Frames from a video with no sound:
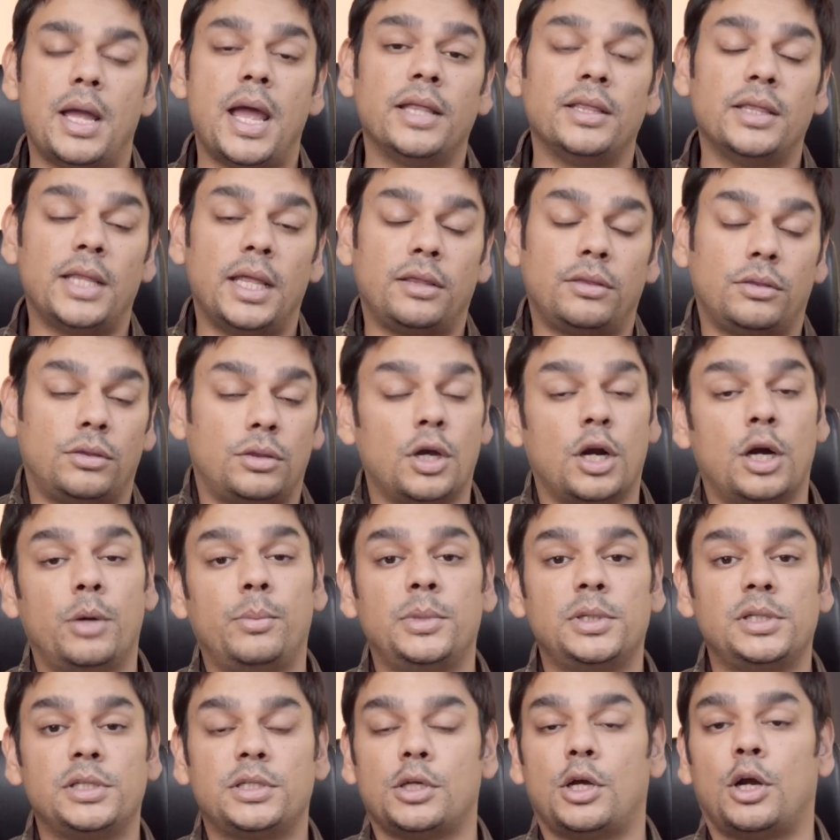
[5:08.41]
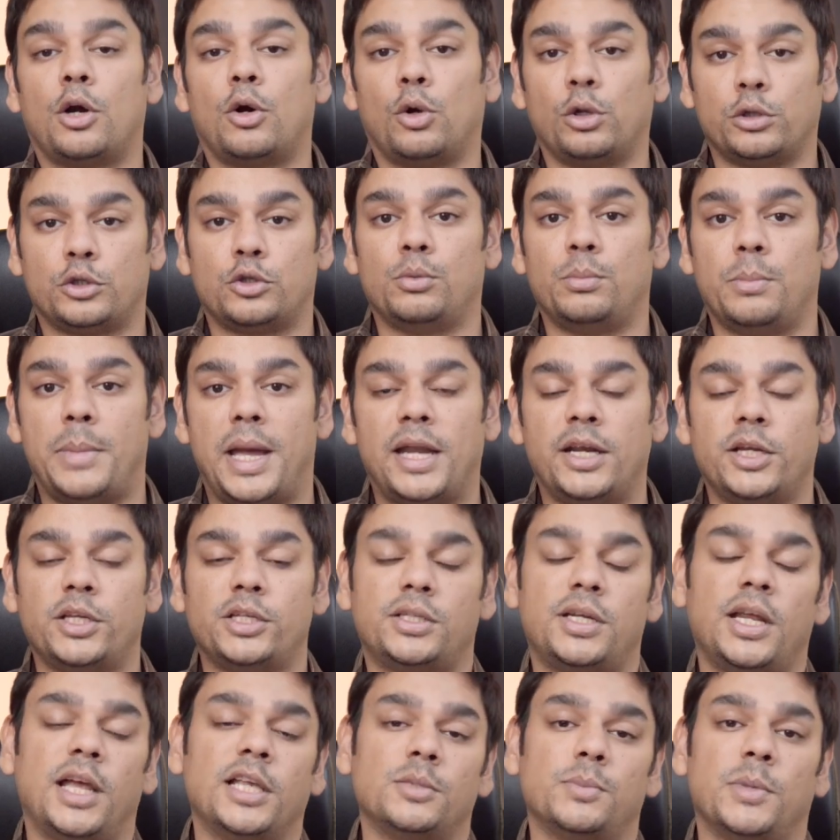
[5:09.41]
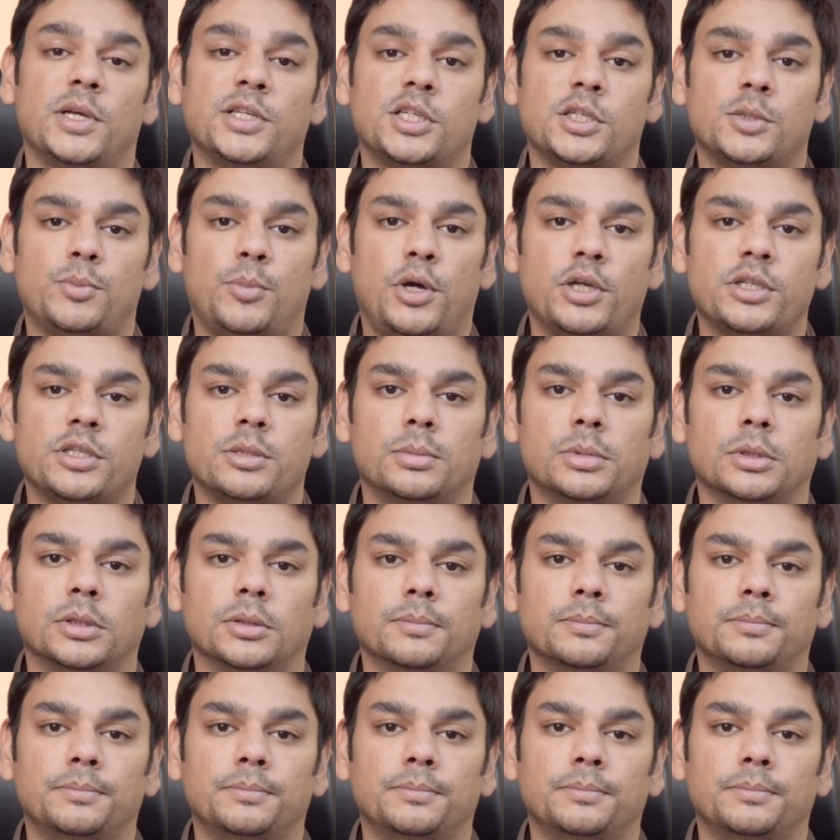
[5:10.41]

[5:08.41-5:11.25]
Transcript: and that thermals are also managed as much as possible.